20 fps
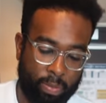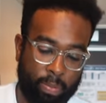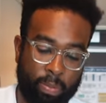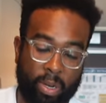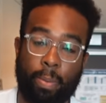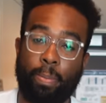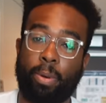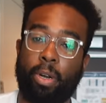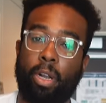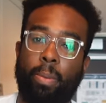And
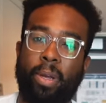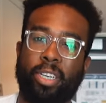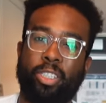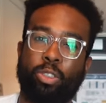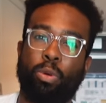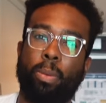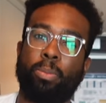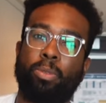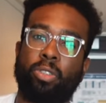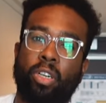I put all my
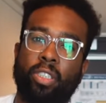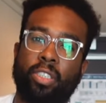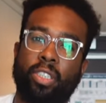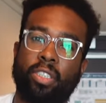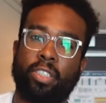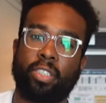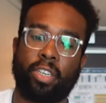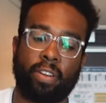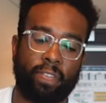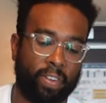swim trunks
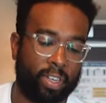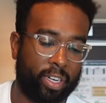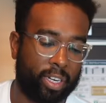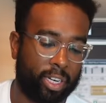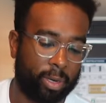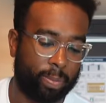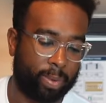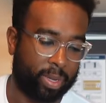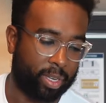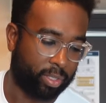and stuff in
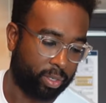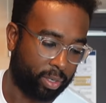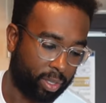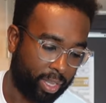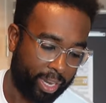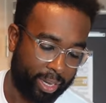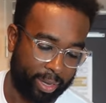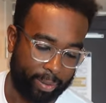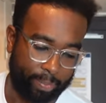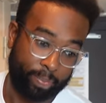there because they're
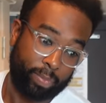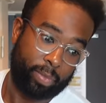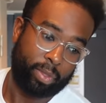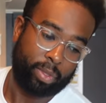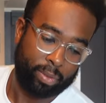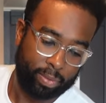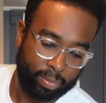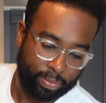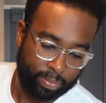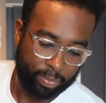like
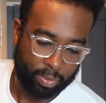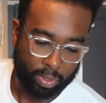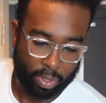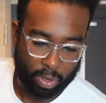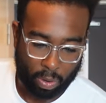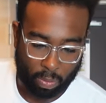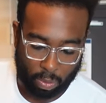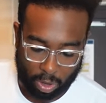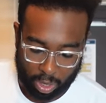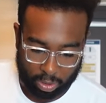
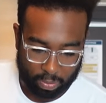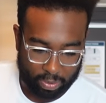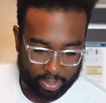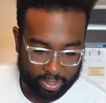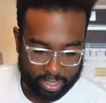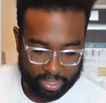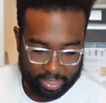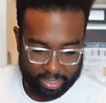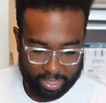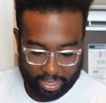water
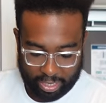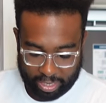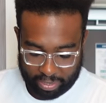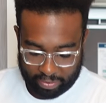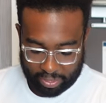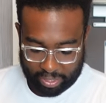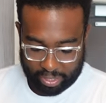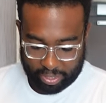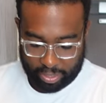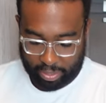resistant and
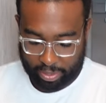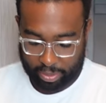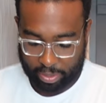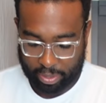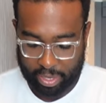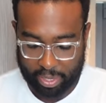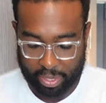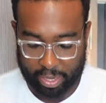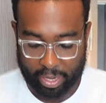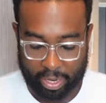everything.
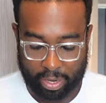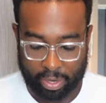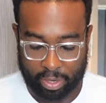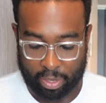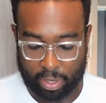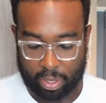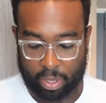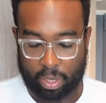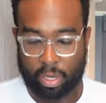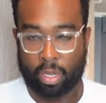And then
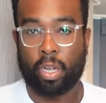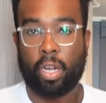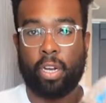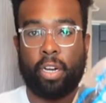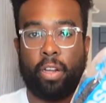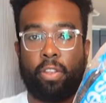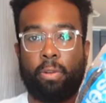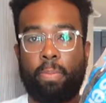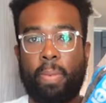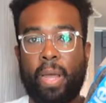
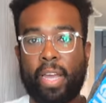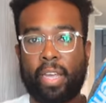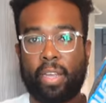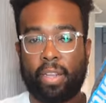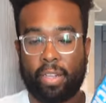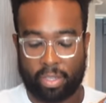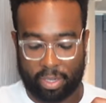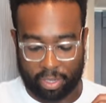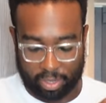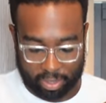another packing
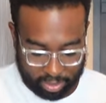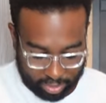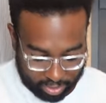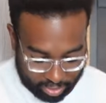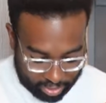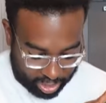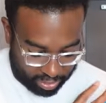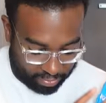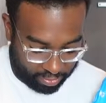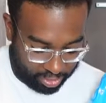thing.
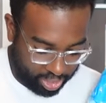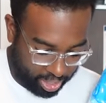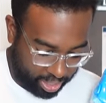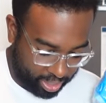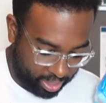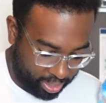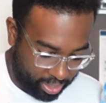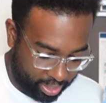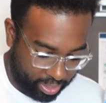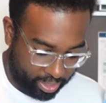And if you check
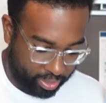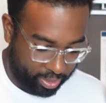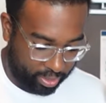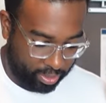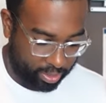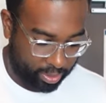in here,